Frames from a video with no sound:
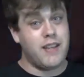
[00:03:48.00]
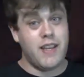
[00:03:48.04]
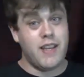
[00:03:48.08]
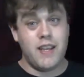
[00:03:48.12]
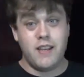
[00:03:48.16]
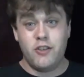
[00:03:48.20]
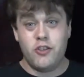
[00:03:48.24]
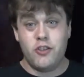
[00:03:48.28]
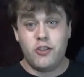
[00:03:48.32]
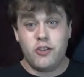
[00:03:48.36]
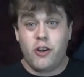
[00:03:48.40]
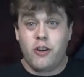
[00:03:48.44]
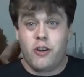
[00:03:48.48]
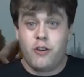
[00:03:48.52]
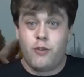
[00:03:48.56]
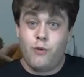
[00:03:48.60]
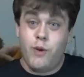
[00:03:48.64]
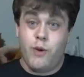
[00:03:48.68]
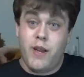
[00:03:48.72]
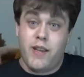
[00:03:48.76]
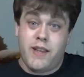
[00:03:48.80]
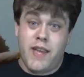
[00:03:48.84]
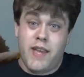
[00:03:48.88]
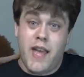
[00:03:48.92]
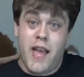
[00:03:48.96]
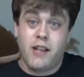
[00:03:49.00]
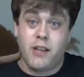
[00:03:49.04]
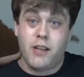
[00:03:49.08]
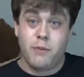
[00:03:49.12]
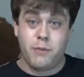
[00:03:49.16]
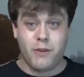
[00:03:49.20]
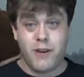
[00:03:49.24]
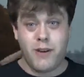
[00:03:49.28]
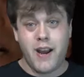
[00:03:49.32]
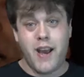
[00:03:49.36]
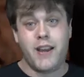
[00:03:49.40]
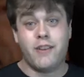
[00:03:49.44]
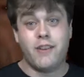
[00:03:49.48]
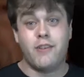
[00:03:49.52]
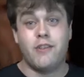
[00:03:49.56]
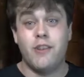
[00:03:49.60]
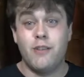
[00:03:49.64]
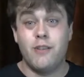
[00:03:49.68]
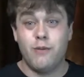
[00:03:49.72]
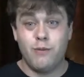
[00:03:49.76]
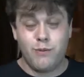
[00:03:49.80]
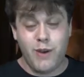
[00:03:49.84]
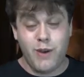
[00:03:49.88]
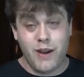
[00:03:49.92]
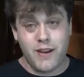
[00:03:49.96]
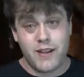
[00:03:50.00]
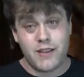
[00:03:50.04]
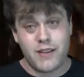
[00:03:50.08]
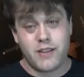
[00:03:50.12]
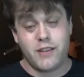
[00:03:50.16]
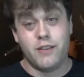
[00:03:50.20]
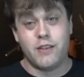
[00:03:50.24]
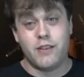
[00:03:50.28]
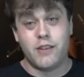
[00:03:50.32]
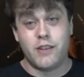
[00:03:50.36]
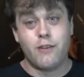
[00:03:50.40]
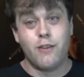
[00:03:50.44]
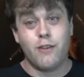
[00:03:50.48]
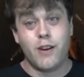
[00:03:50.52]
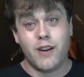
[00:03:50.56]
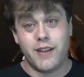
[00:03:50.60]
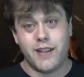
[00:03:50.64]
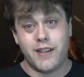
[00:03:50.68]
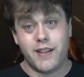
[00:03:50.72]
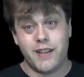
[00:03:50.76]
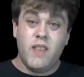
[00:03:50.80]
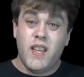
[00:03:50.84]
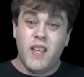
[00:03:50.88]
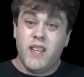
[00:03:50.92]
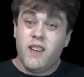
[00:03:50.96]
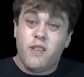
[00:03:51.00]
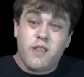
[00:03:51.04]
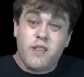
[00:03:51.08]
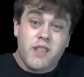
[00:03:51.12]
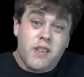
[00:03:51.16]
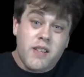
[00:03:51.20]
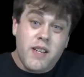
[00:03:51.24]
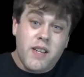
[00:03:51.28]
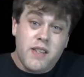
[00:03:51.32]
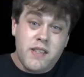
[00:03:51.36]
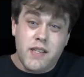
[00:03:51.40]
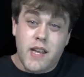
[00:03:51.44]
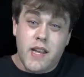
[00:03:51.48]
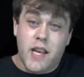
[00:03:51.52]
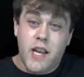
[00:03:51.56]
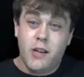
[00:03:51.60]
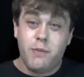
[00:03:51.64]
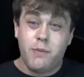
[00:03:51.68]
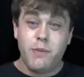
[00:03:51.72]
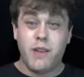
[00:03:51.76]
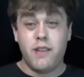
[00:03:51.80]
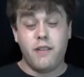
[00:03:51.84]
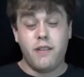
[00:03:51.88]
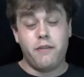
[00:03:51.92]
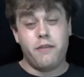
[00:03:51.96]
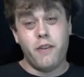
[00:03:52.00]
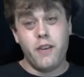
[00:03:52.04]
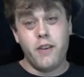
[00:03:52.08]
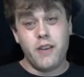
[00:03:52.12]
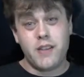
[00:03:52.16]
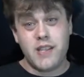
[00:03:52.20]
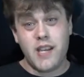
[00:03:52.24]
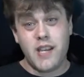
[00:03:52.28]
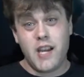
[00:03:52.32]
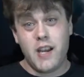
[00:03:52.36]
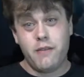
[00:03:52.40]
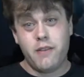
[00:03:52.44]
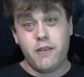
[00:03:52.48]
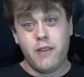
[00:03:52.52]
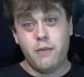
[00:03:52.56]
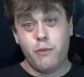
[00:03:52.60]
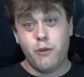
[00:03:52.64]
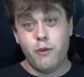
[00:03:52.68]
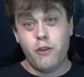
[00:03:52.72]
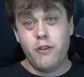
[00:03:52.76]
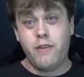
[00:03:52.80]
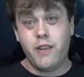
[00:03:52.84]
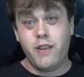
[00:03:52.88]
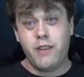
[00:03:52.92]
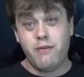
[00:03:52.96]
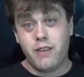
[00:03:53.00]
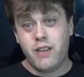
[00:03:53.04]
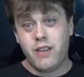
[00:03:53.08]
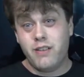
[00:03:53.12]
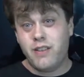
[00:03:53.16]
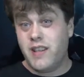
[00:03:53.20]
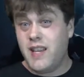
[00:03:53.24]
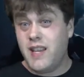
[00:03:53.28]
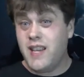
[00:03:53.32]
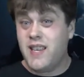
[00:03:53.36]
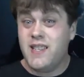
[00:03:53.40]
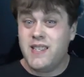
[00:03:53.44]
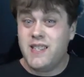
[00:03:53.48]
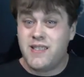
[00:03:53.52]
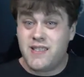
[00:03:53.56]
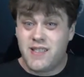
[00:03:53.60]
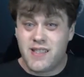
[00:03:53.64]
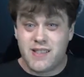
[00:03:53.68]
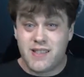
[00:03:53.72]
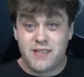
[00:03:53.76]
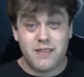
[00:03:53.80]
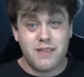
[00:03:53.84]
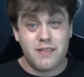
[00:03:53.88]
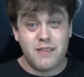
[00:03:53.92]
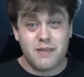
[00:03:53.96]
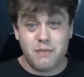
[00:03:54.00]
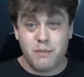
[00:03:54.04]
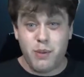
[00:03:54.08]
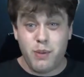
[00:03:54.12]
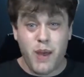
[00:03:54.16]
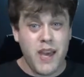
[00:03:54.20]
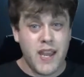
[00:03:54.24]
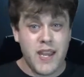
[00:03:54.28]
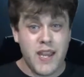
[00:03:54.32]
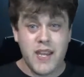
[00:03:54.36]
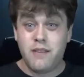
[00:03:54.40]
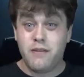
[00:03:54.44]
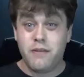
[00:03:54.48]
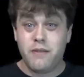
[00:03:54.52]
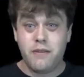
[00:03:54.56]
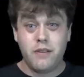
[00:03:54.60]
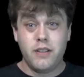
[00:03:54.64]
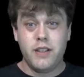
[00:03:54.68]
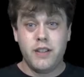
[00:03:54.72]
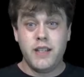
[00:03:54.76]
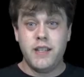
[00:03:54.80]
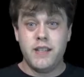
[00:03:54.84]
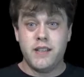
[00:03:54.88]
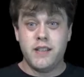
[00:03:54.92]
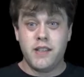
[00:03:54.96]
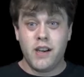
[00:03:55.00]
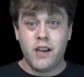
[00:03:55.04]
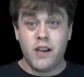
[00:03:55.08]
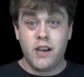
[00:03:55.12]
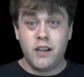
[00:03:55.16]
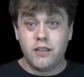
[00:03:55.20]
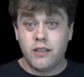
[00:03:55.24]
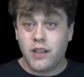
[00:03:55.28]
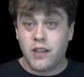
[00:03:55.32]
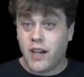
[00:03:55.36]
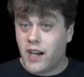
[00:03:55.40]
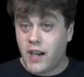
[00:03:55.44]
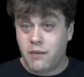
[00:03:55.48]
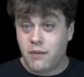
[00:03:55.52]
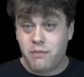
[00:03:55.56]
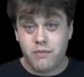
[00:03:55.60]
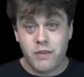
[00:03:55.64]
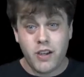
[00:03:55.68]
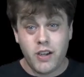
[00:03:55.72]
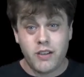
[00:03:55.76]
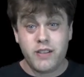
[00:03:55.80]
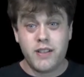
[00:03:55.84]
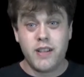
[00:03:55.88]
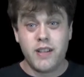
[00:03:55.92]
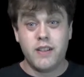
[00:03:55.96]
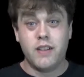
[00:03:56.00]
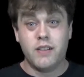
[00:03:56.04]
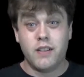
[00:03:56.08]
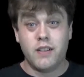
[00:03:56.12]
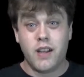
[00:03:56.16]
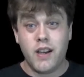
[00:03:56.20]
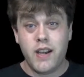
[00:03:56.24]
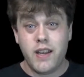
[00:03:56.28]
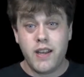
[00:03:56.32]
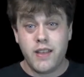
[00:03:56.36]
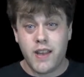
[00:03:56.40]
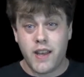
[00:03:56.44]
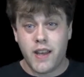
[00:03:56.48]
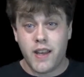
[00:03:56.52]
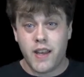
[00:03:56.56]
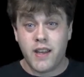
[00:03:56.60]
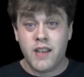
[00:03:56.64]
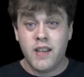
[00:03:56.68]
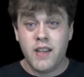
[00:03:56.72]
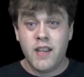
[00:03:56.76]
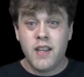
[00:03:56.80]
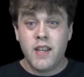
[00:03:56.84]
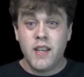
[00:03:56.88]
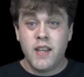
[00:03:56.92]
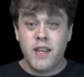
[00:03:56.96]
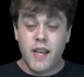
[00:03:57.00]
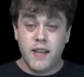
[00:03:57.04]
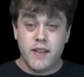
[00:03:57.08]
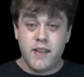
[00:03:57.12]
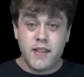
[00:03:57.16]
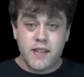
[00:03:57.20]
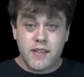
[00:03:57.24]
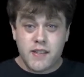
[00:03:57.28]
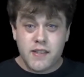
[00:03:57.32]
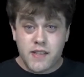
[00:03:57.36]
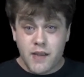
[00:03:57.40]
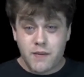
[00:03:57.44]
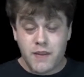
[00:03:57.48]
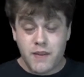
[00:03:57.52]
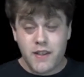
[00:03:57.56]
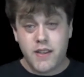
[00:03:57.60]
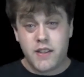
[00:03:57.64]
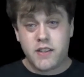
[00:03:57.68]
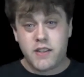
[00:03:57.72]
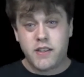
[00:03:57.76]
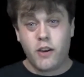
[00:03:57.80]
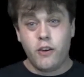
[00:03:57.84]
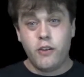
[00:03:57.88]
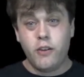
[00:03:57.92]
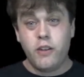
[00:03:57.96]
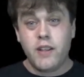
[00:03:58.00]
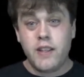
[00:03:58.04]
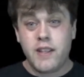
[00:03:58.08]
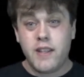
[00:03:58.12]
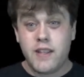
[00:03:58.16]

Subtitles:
getting John Wick caliber action when it's on screen. It also doesn't help that the first half of the movie really is just painfully dull, I'm not gonna lie there. And this is something that's only